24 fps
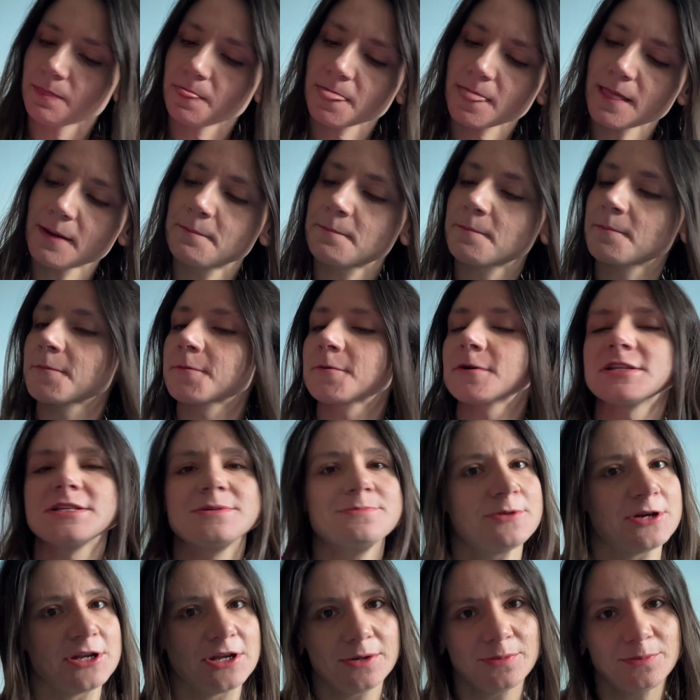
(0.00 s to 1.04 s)
A pretty
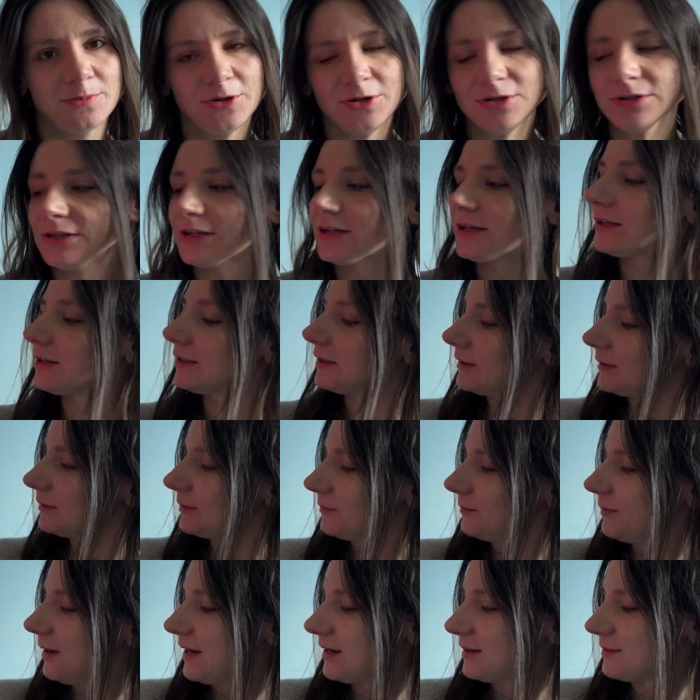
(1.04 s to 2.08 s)
pink book,
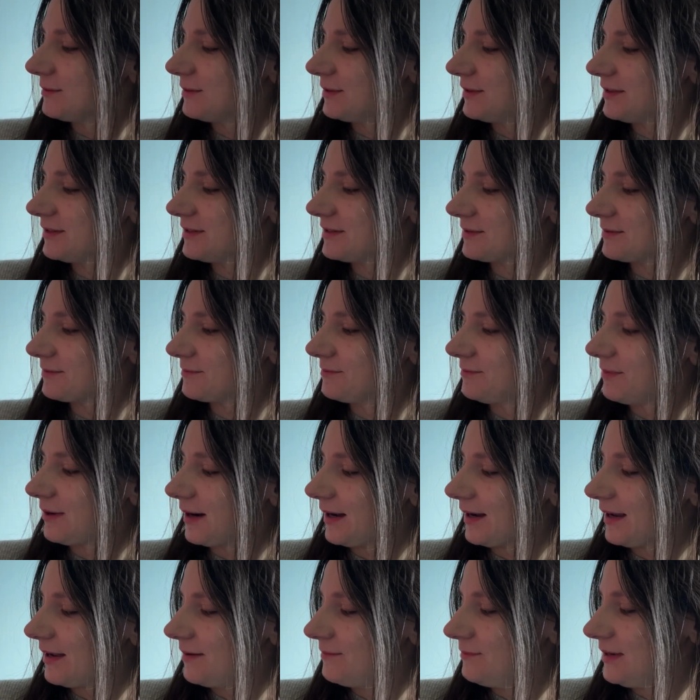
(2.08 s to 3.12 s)
Weyward by
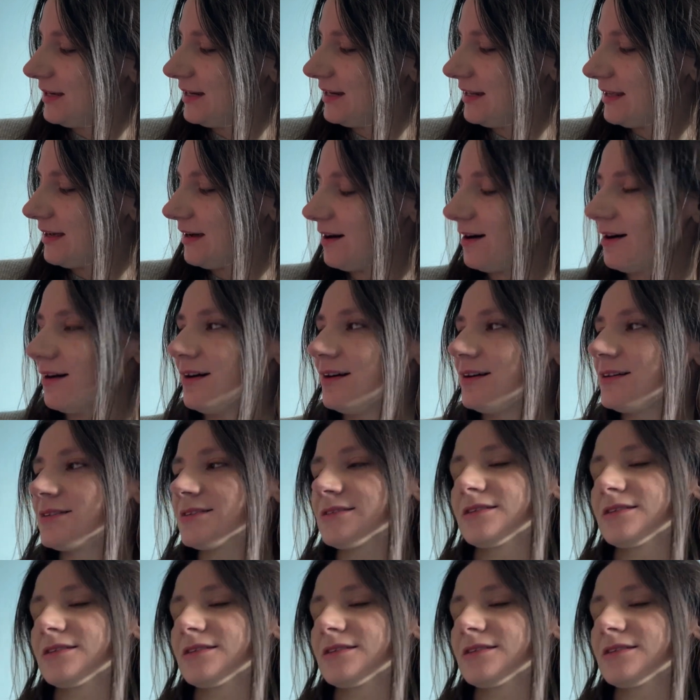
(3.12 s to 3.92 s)
Emilia Hart,